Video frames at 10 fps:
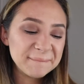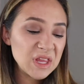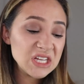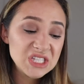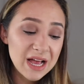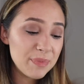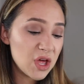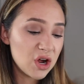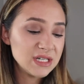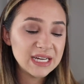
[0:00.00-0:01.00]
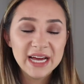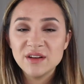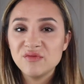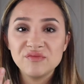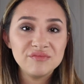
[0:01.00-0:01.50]
I just dab that on to
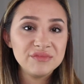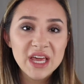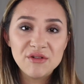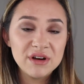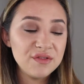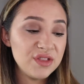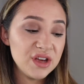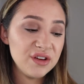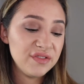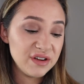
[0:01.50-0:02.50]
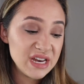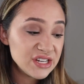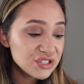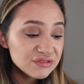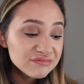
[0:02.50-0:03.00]
kind of get rid of the
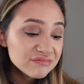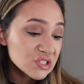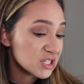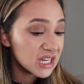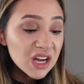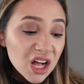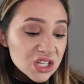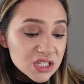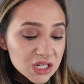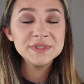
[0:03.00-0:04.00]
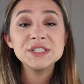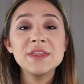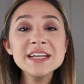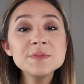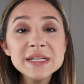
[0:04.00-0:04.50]
foundation looking color. So
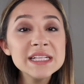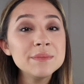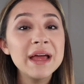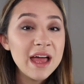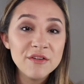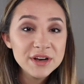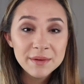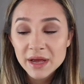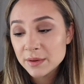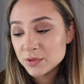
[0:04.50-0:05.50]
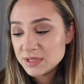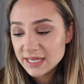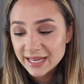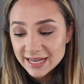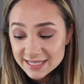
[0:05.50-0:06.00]
that is basically my everyday makeup
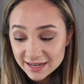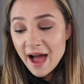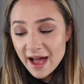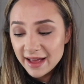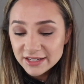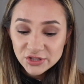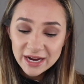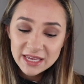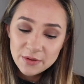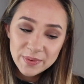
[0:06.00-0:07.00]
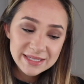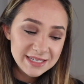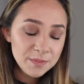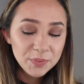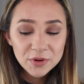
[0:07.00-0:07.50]
routine. Like I said, I try and keep it
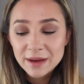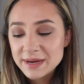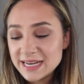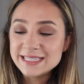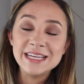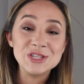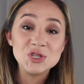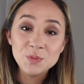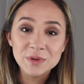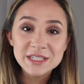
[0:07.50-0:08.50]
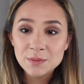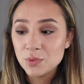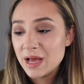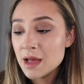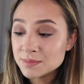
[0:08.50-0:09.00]
simple. I mean, it's not super
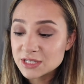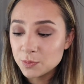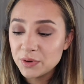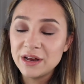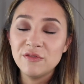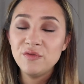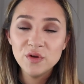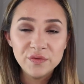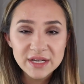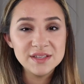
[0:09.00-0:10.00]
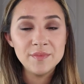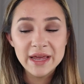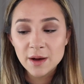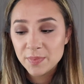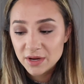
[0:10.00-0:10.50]
simple. I am still putting a full face of
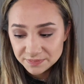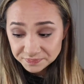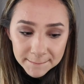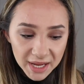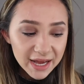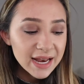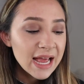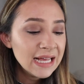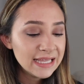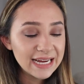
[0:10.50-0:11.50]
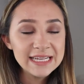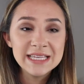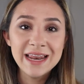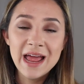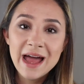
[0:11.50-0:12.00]
makeup on, but like I
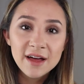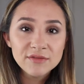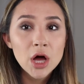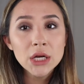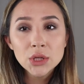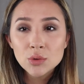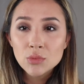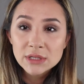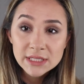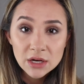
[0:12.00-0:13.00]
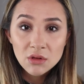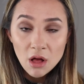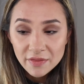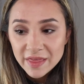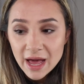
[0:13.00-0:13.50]
said, I have gone a little more subtle
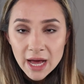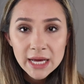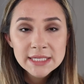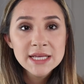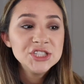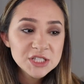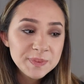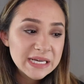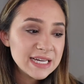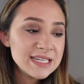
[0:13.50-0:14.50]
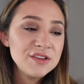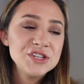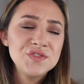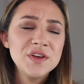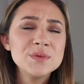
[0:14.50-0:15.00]
on the eyes just because I
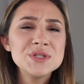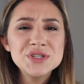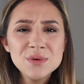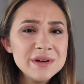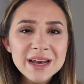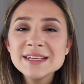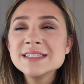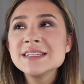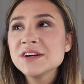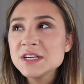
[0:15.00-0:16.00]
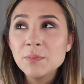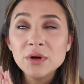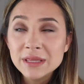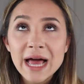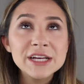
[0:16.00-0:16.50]
just felt it was so unnecessary to
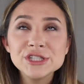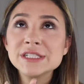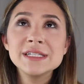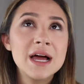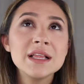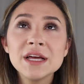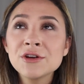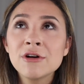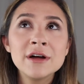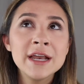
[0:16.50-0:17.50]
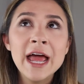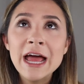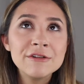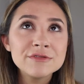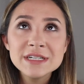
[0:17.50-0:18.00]
put lashes and eyeliner on
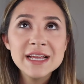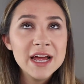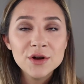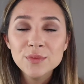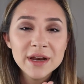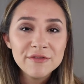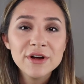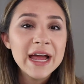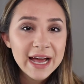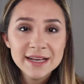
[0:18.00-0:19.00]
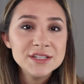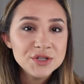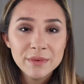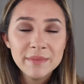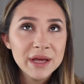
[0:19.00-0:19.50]
every day or whenever I had to
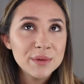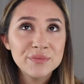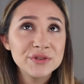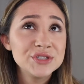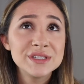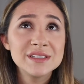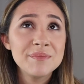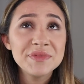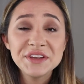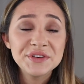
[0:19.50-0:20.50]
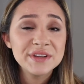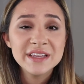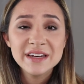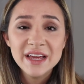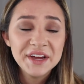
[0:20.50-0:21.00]
do my makeup for just something during
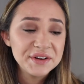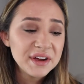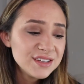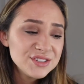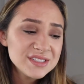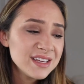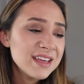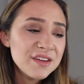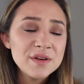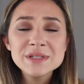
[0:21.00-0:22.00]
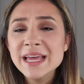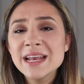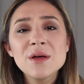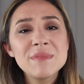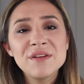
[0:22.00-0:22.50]
the day, or just like if I was hanging
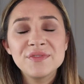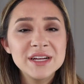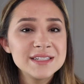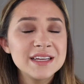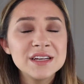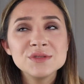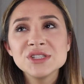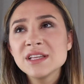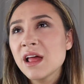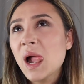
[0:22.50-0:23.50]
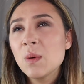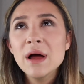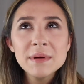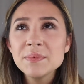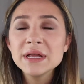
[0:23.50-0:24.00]
out with my friends, like I was just like, why
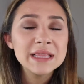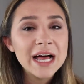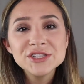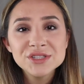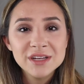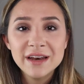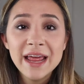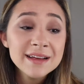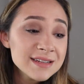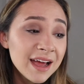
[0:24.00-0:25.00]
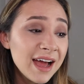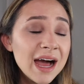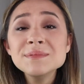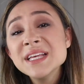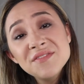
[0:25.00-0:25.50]
am I putting lashes on? And
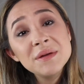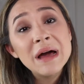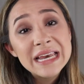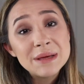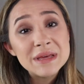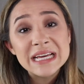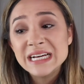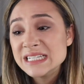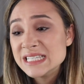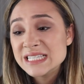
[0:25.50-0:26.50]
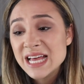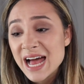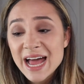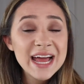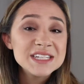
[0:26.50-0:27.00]
I'm saving money because
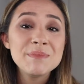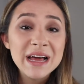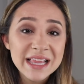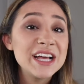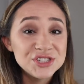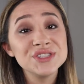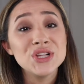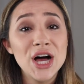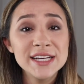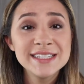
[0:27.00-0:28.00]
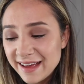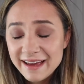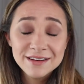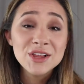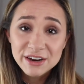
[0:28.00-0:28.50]
I had to buy lashes a lot
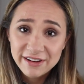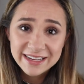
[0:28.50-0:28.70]
and a lot of